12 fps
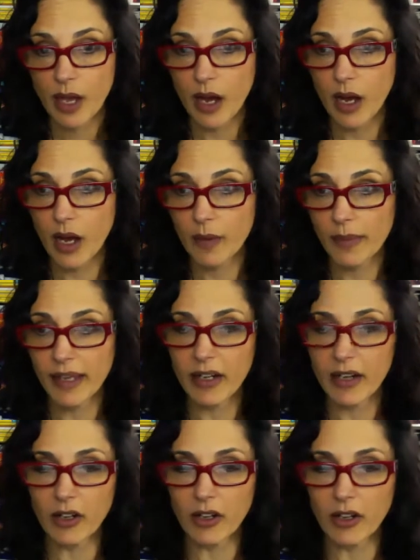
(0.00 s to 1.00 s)
And
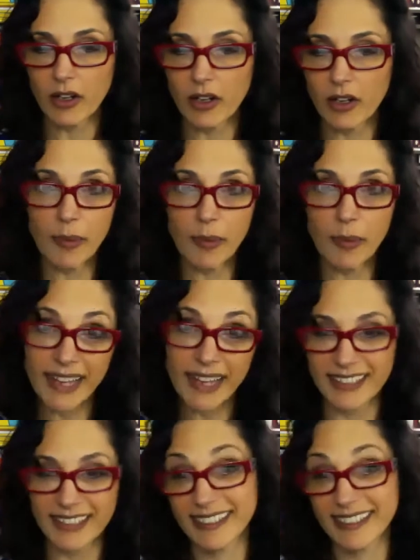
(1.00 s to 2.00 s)
also a
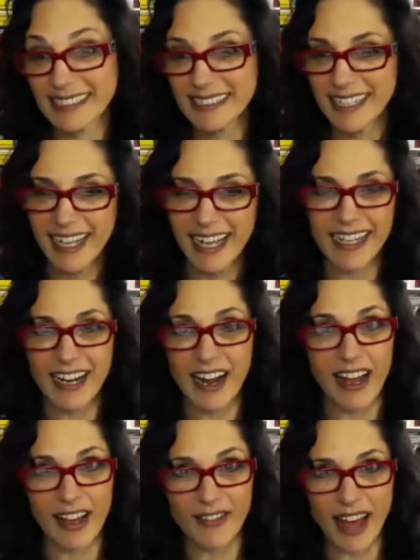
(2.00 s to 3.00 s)
podcast, and
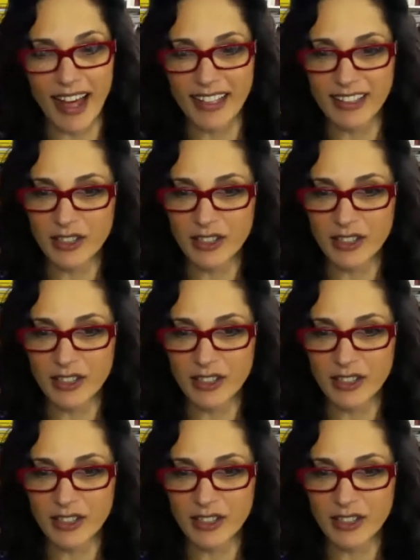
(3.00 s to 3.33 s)
I have that.